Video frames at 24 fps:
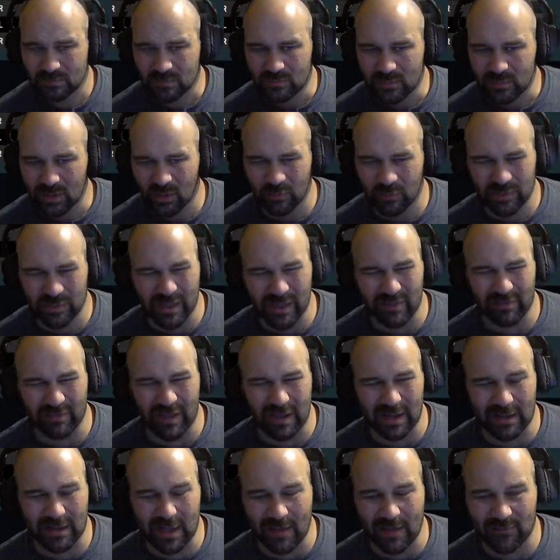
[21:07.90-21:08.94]
without
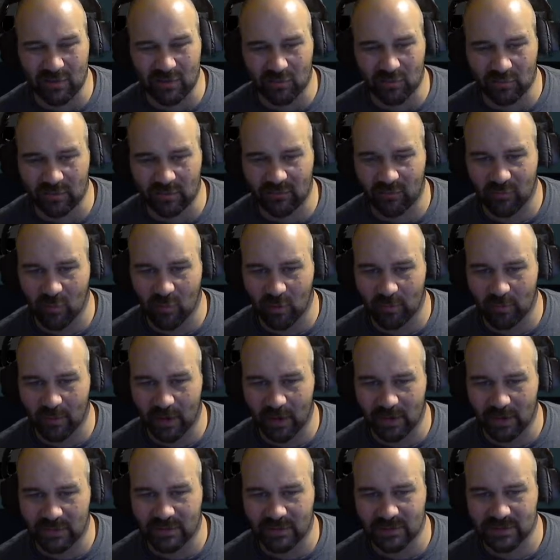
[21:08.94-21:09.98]
like having to reform or
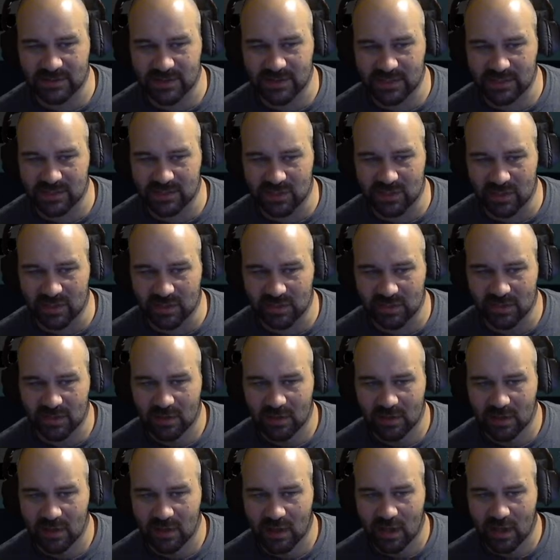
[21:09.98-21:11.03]
anything, so that's good.
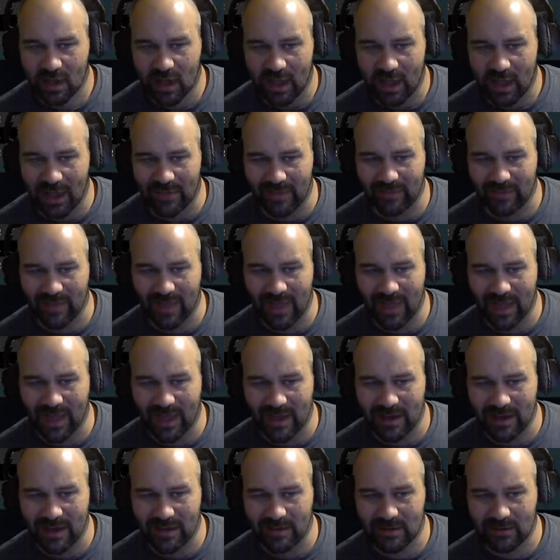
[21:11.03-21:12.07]
And
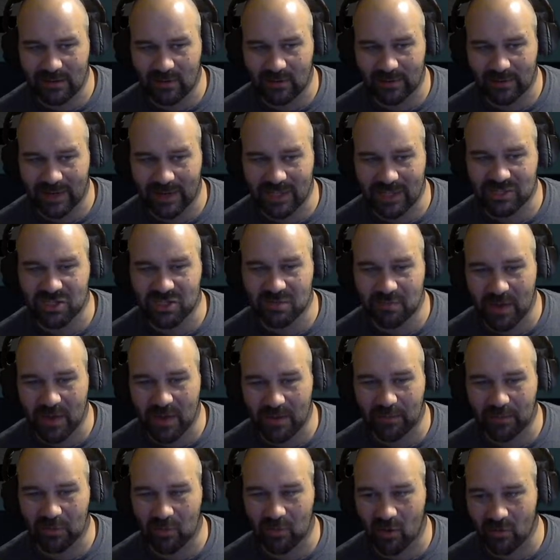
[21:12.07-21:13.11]
then Legend
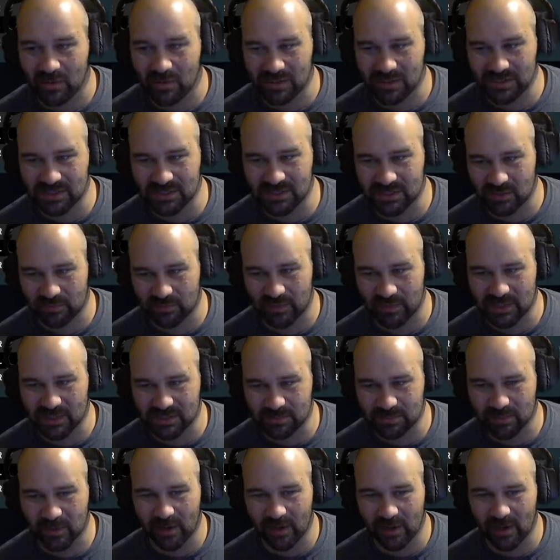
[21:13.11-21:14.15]
Pepperonis is our best
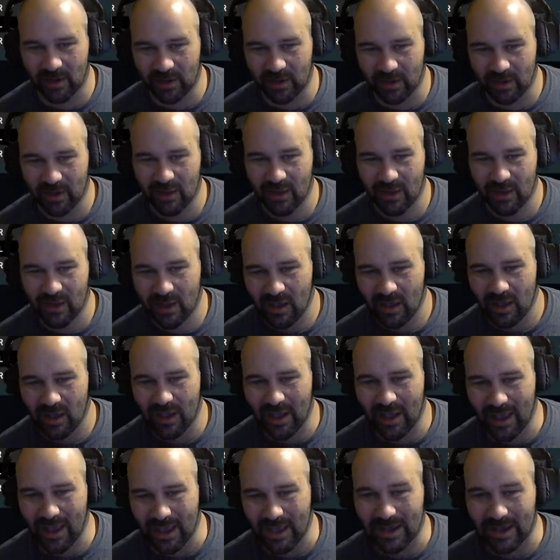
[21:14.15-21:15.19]
player,
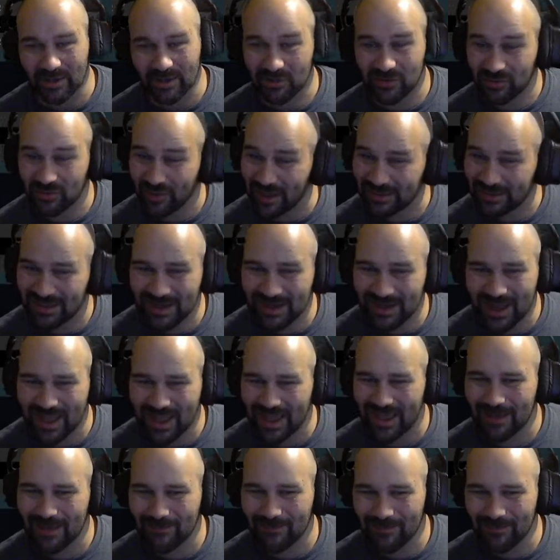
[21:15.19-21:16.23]
and I do like the
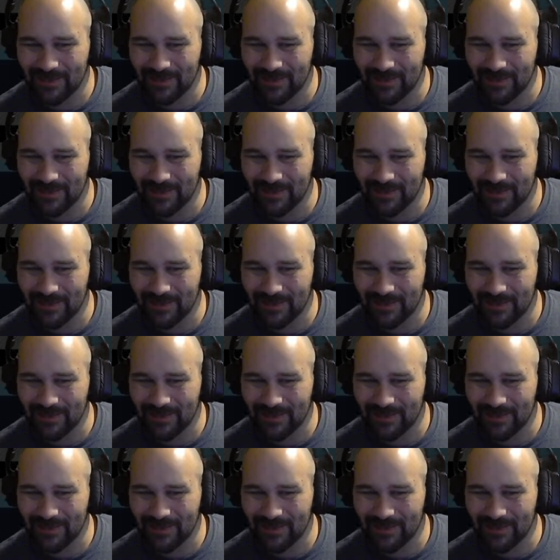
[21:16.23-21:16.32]
name,